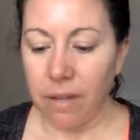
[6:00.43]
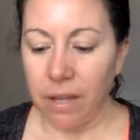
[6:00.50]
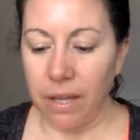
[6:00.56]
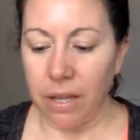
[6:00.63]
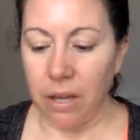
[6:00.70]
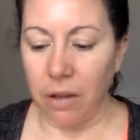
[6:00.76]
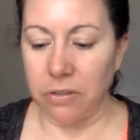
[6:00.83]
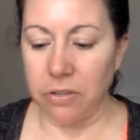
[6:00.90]

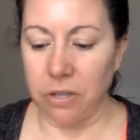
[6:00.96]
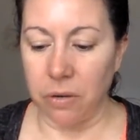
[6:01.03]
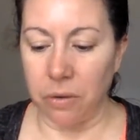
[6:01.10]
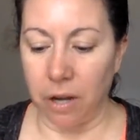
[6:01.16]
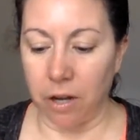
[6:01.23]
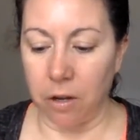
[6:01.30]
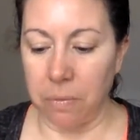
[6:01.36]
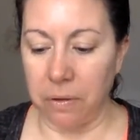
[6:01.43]
He also,
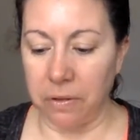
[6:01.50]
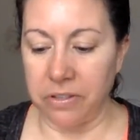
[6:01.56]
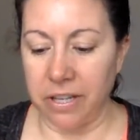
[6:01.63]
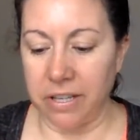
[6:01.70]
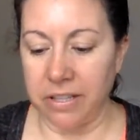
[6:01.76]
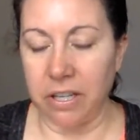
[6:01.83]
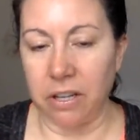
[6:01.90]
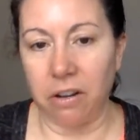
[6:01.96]
Uncle Bill
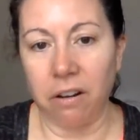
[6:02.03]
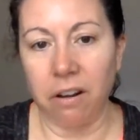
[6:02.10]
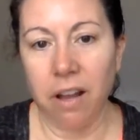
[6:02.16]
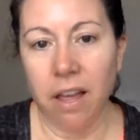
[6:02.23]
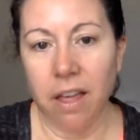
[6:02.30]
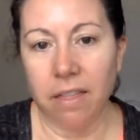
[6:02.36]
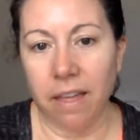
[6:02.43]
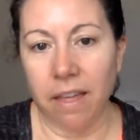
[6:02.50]
says here,
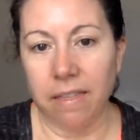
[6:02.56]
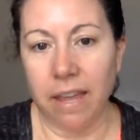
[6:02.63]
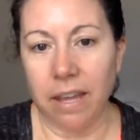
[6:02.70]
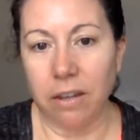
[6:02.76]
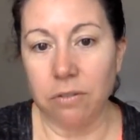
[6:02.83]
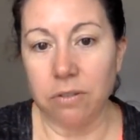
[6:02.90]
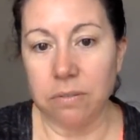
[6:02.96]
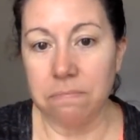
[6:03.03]
that they
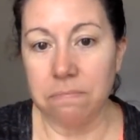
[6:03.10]
use